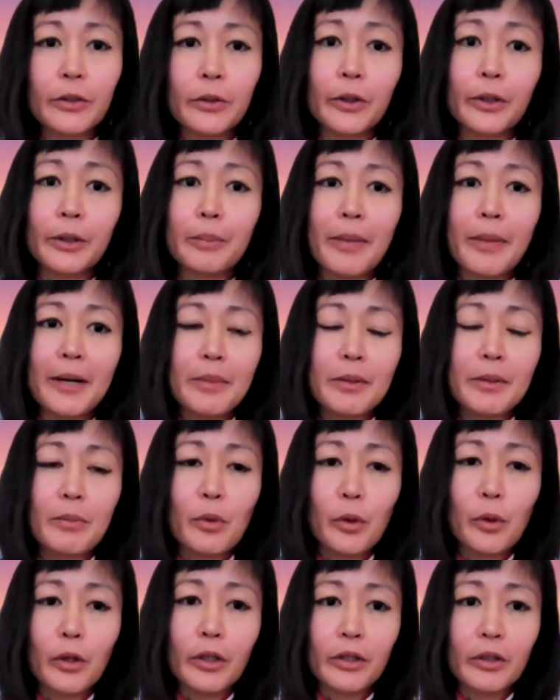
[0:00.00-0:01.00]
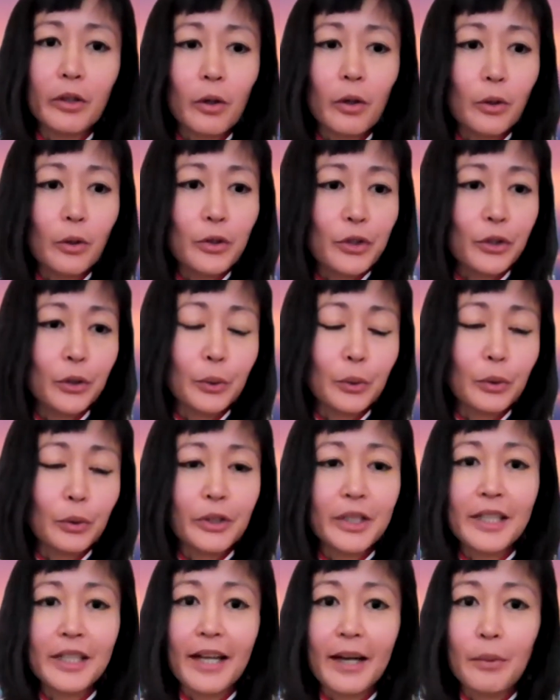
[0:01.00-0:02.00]
or might be more also
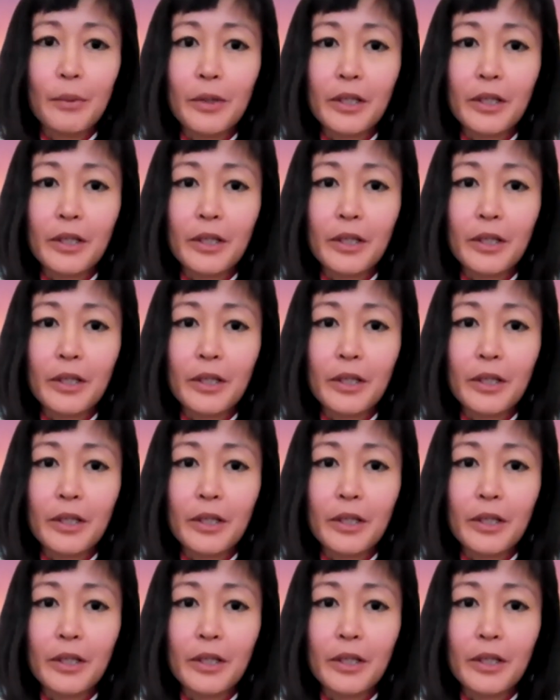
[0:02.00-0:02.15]
looking at